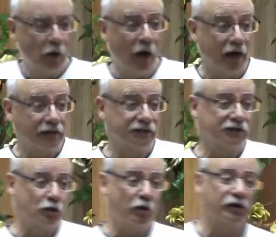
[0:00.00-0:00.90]
well, I was
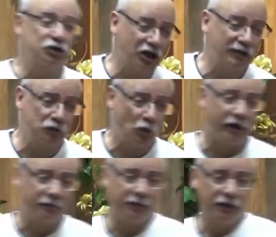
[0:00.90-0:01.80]
just quoting James
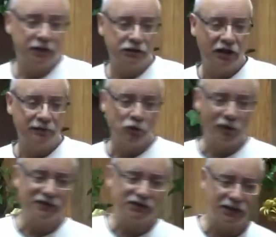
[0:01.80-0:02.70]
1. James
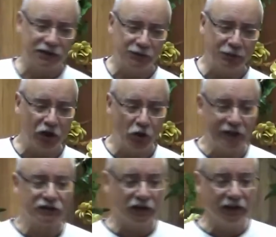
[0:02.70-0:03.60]
1 says, be
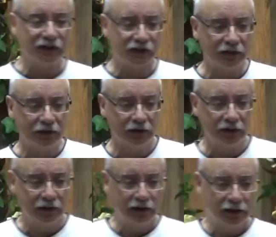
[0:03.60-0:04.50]
quick to listen
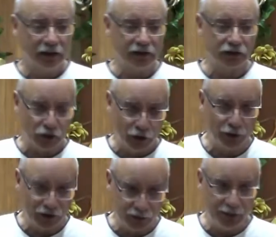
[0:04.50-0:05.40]
and slow
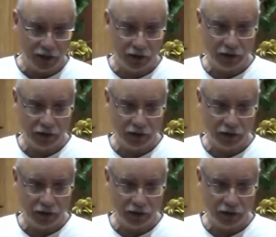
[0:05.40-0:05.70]
to speak.